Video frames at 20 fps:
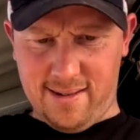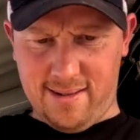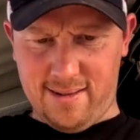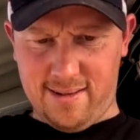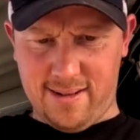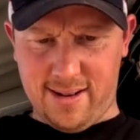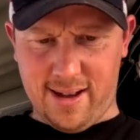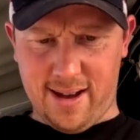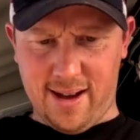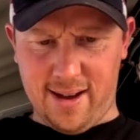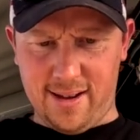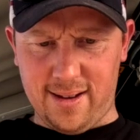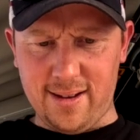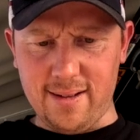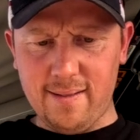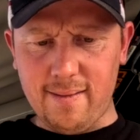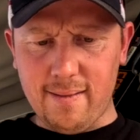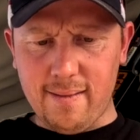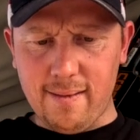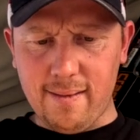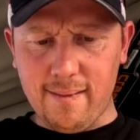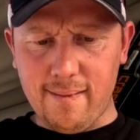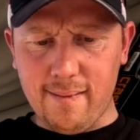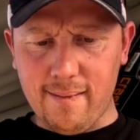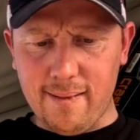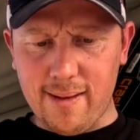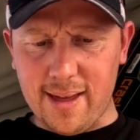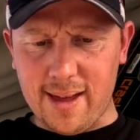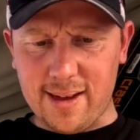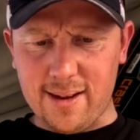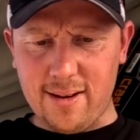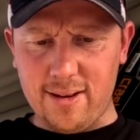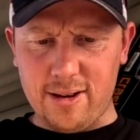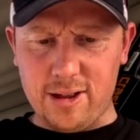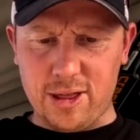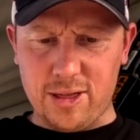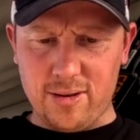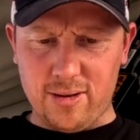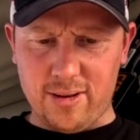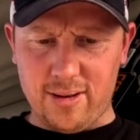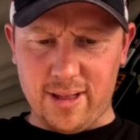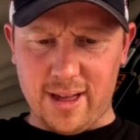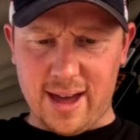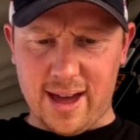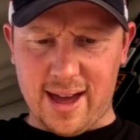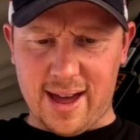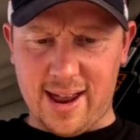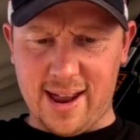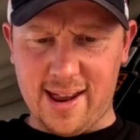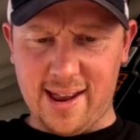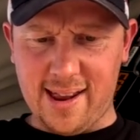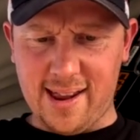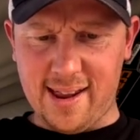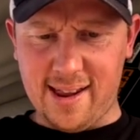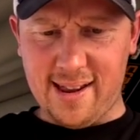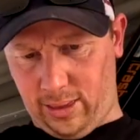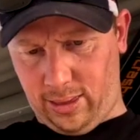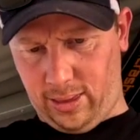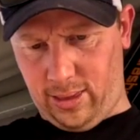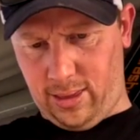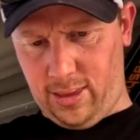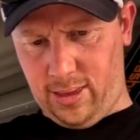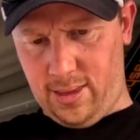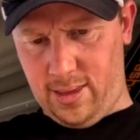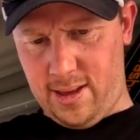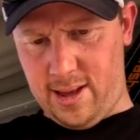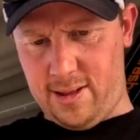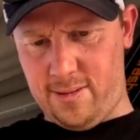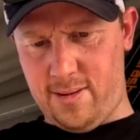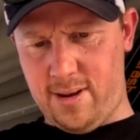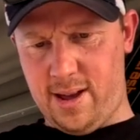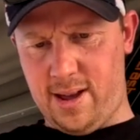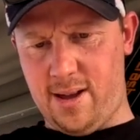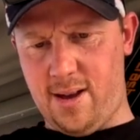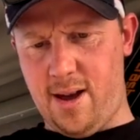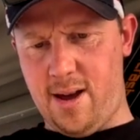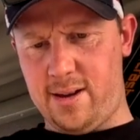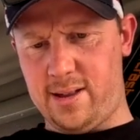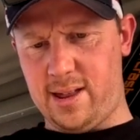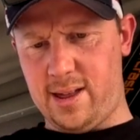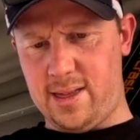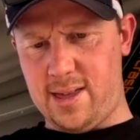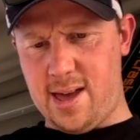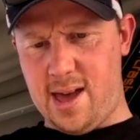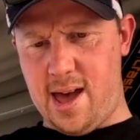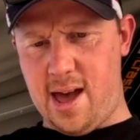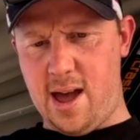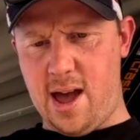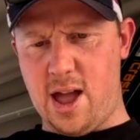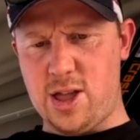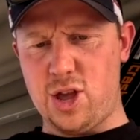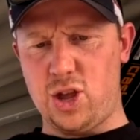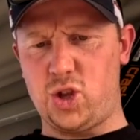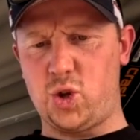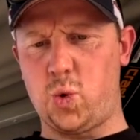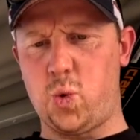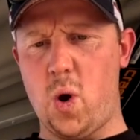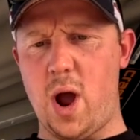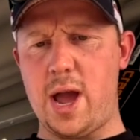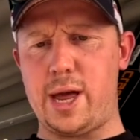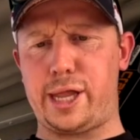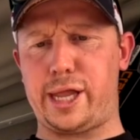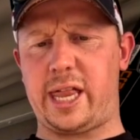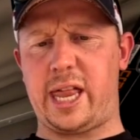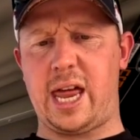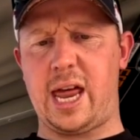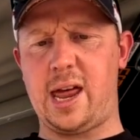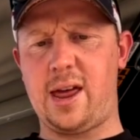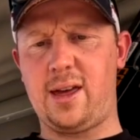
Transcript: Righto. That goes through there. This one goes in there and you twist.